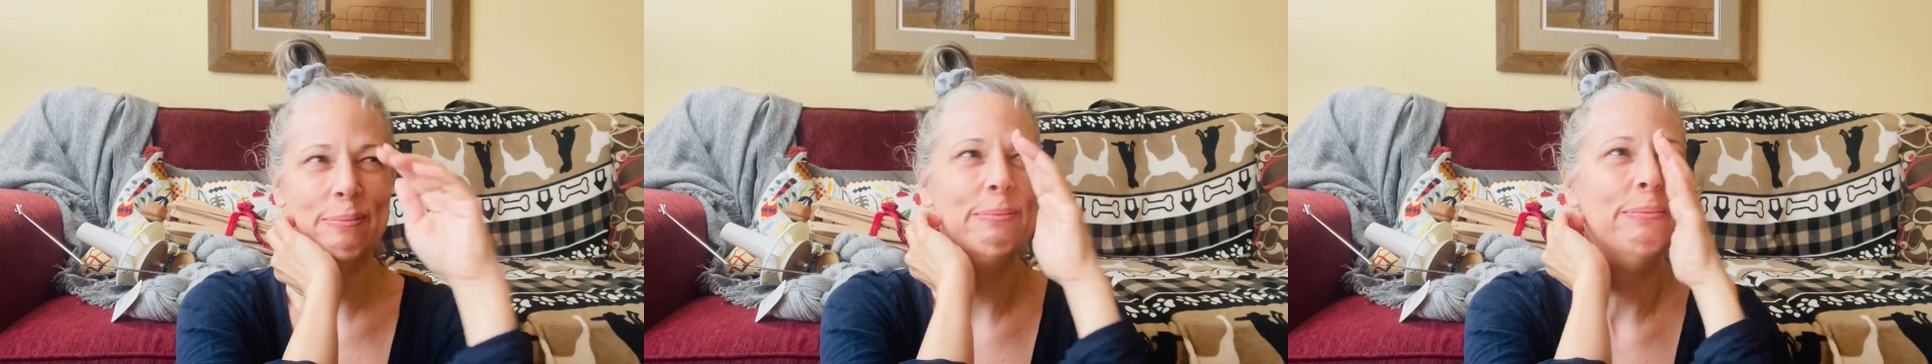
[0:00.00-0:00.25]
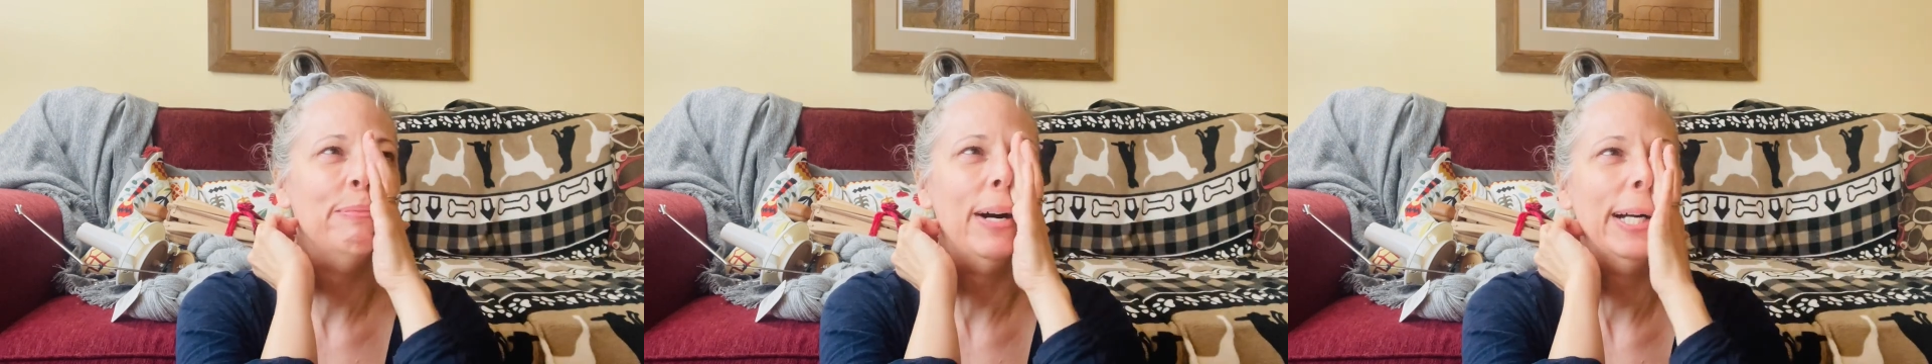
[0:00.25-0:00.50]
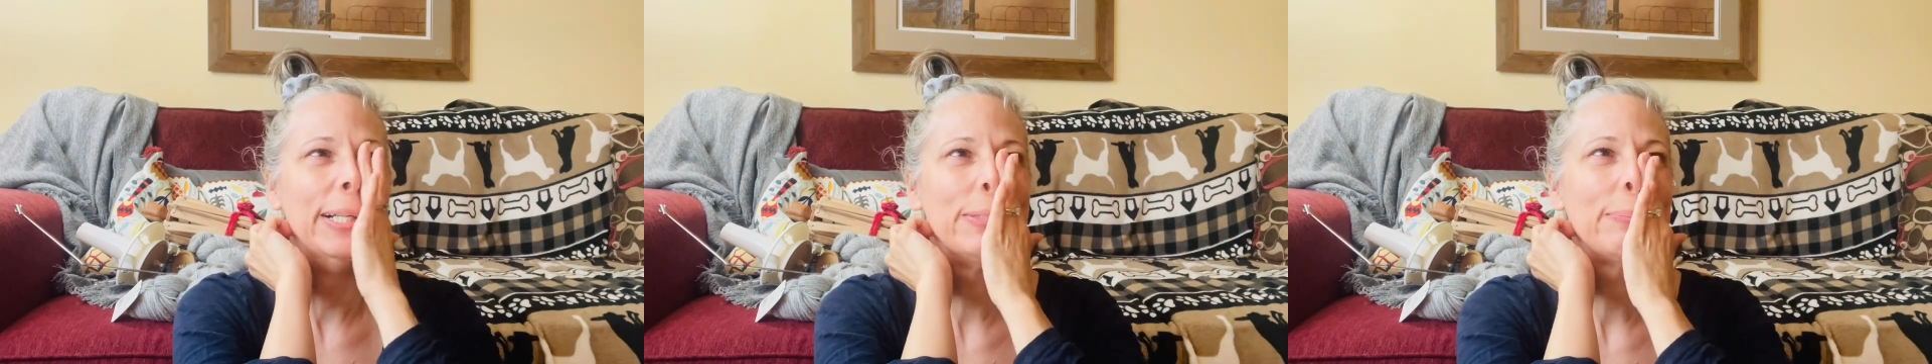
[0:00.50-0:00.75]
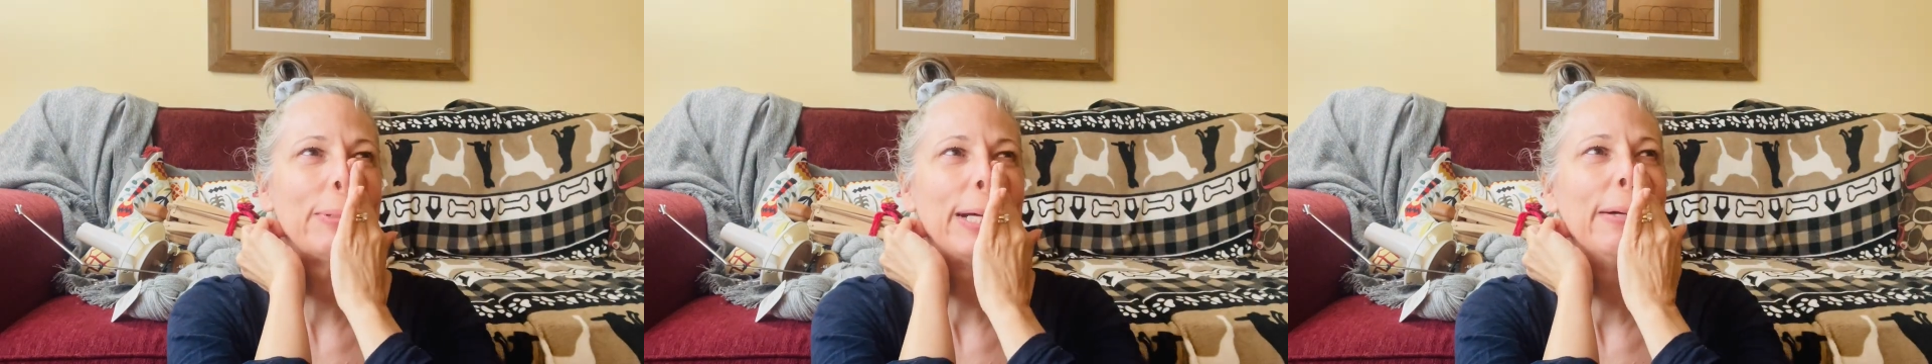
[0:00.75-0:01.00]
miles
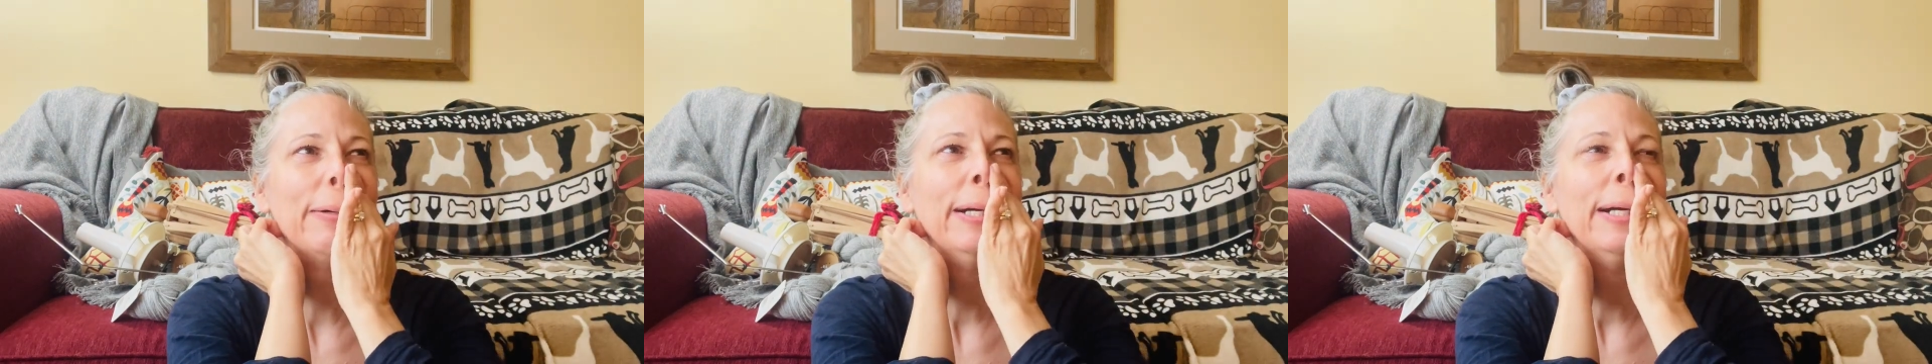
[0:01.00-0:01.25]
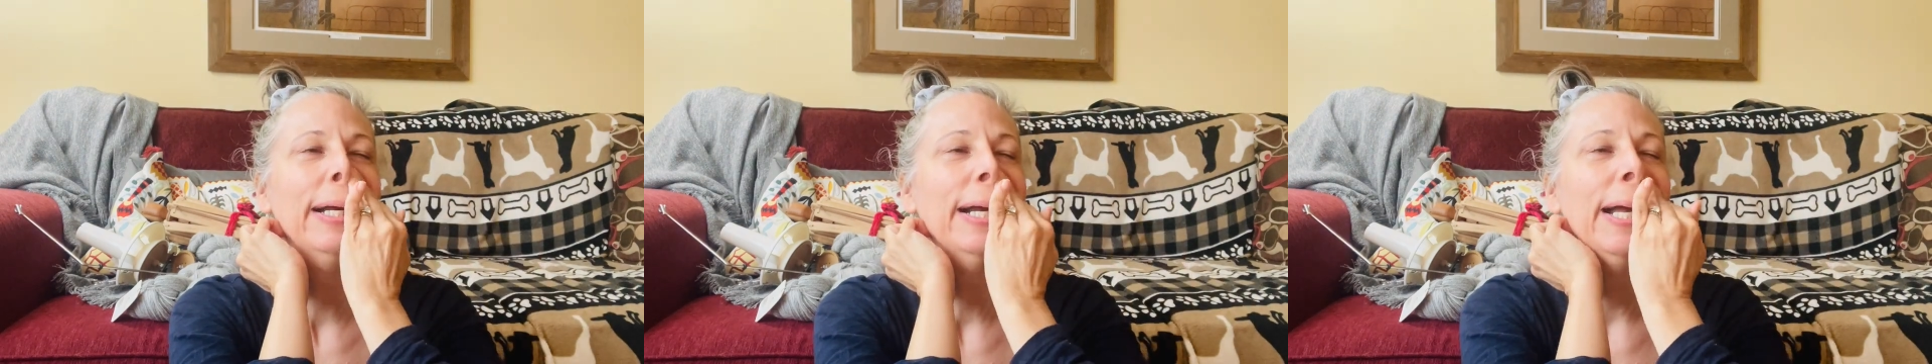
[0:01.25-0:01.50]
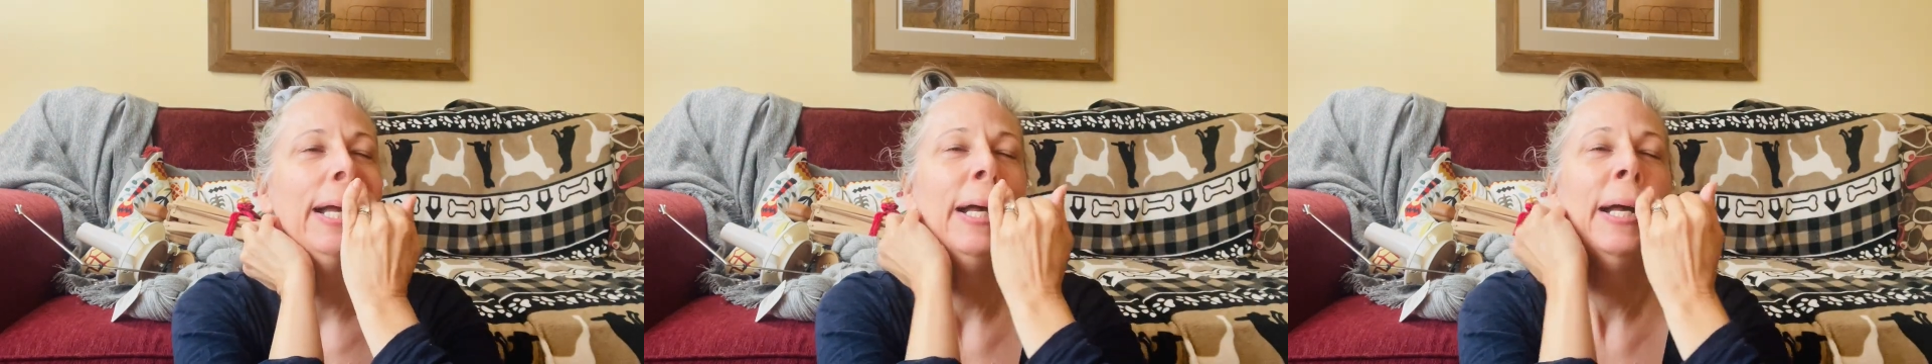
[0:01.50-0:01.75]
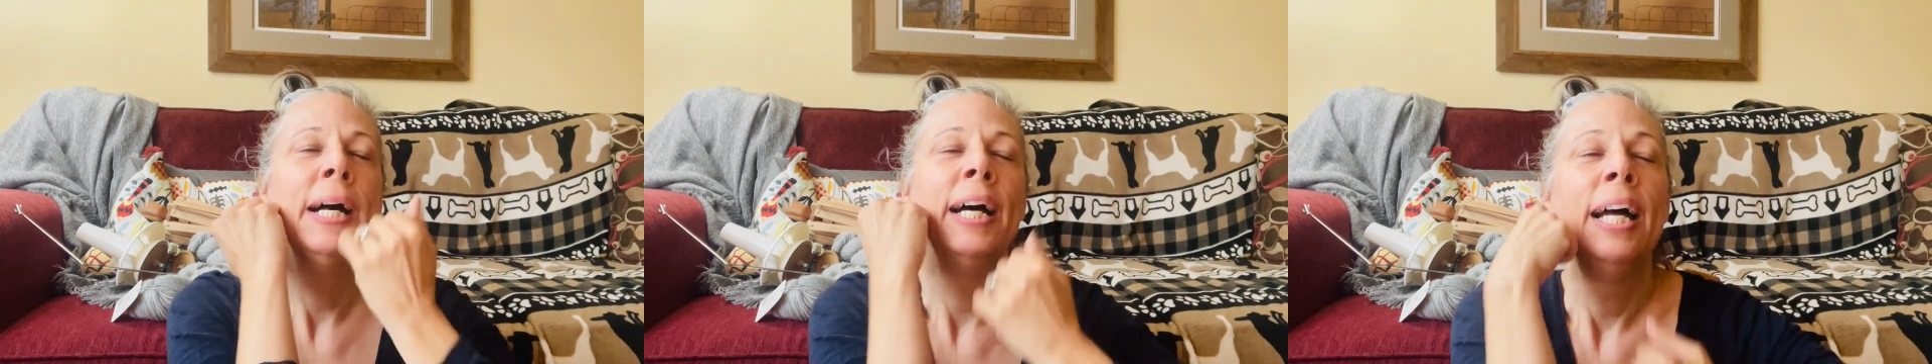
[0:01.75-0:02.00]
per hour.
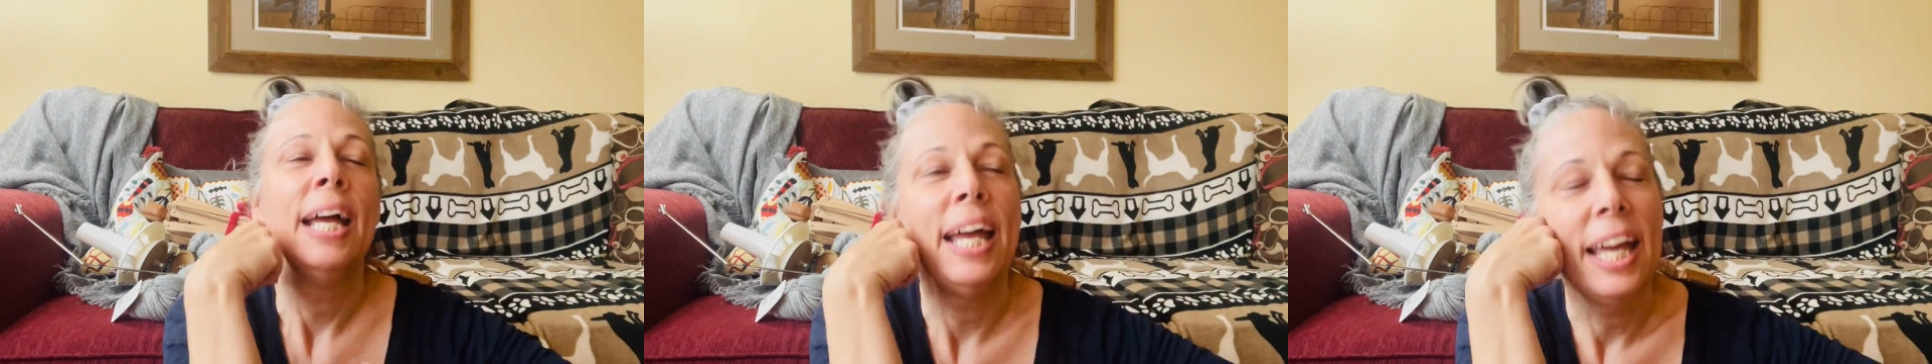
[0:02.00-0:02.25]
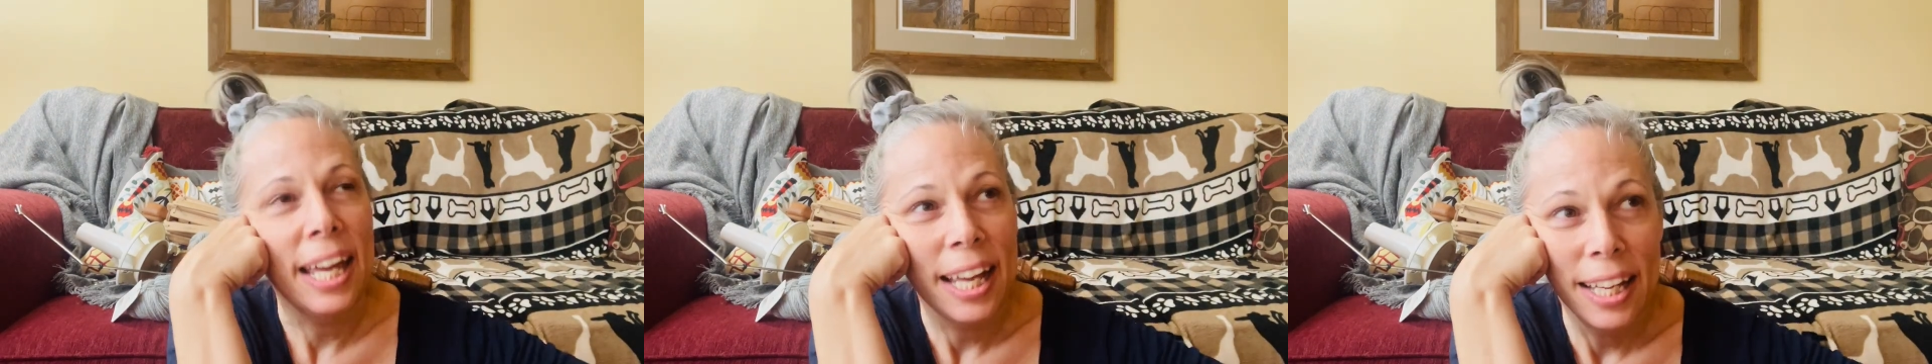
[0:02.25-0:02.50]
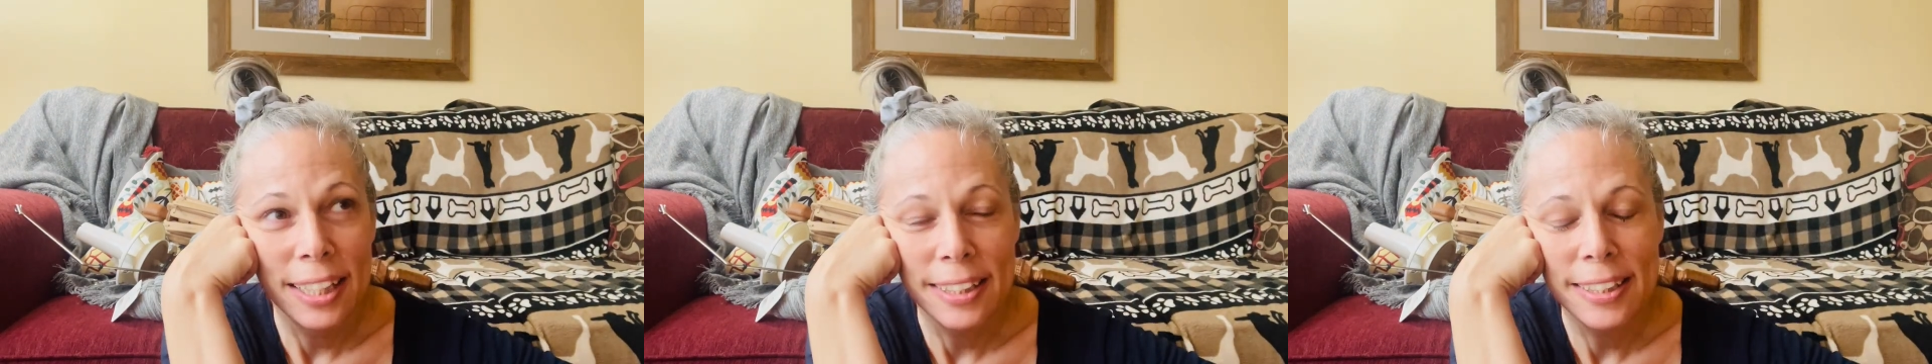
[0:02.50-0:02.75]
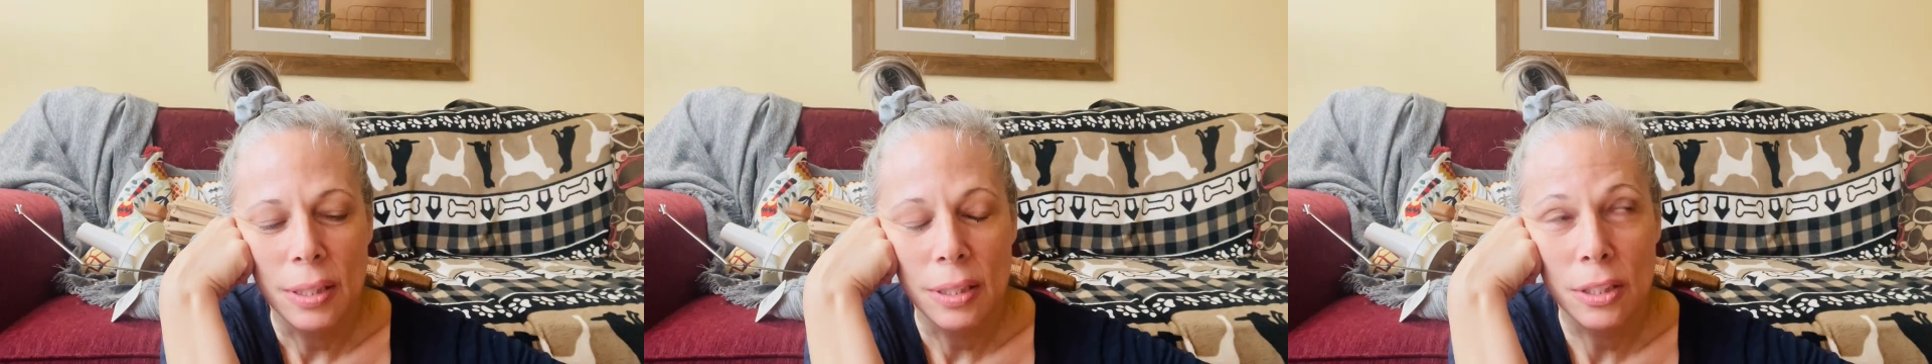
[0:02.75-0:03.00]

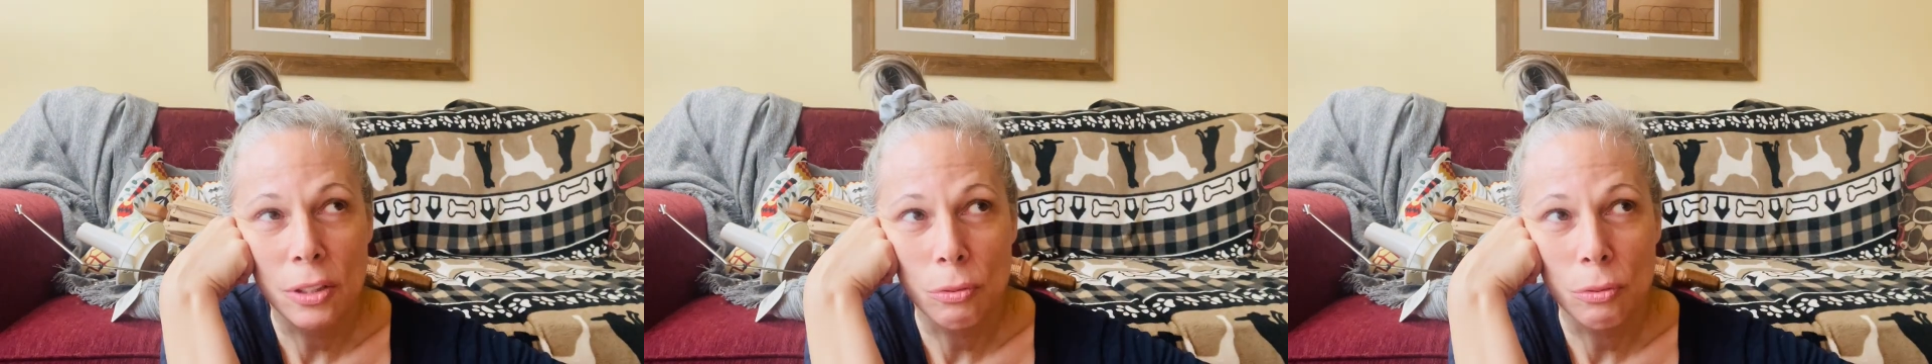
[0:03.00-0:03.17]
And the